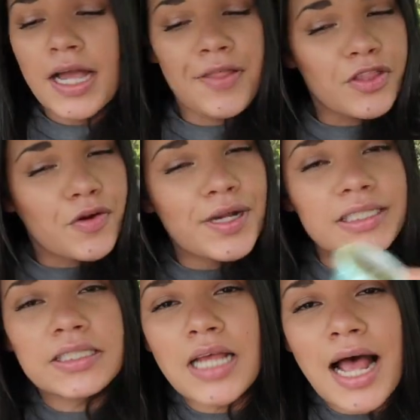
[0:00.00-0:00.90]
got the
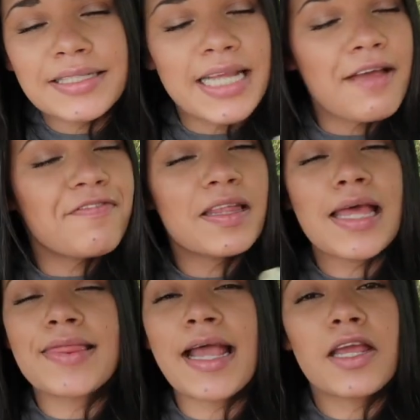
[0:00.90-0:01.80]
green sauce. I feel
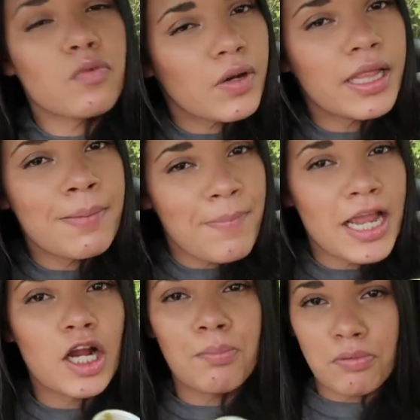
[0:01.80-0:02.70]
like that can really
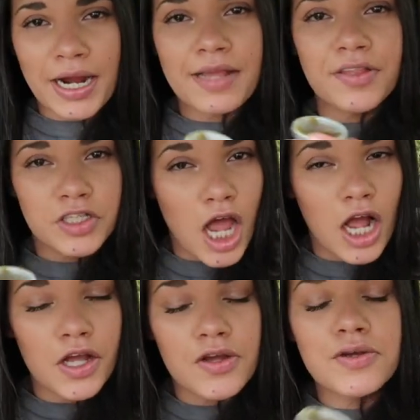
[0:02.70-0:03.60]
make or break the
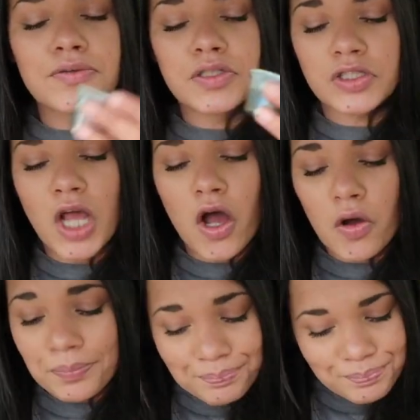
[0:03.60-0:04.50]
tacos.
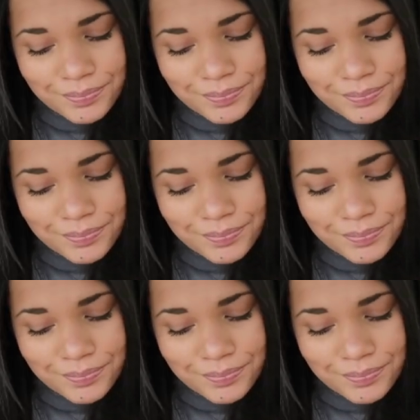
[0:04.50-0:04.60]
So